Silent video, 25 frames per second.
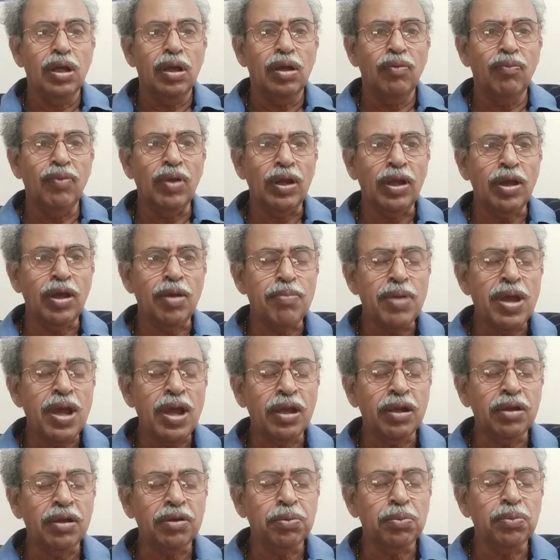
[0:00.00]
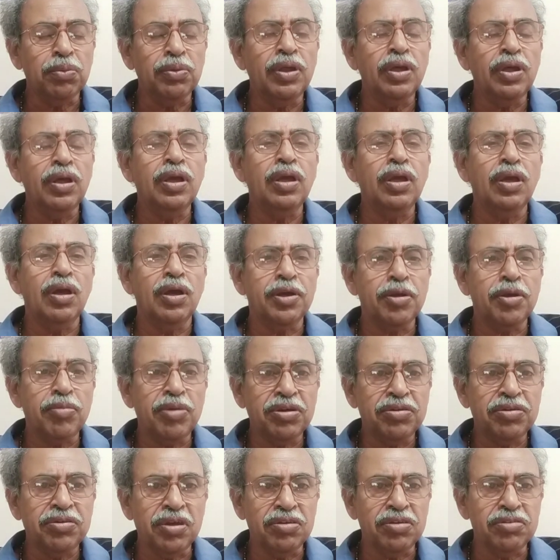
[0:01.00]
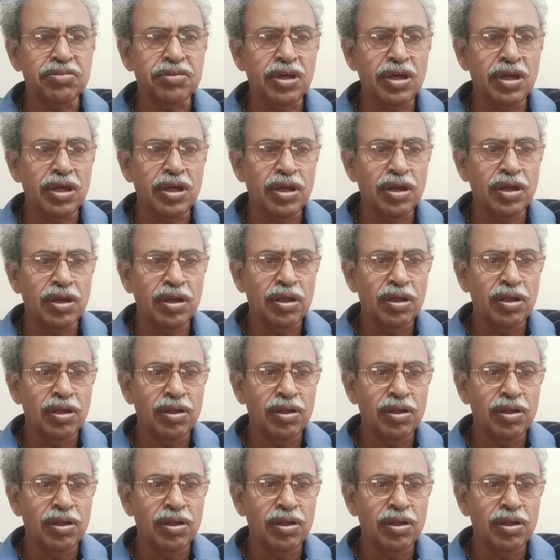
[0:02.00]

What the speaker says: Welcome back to the atomic structure.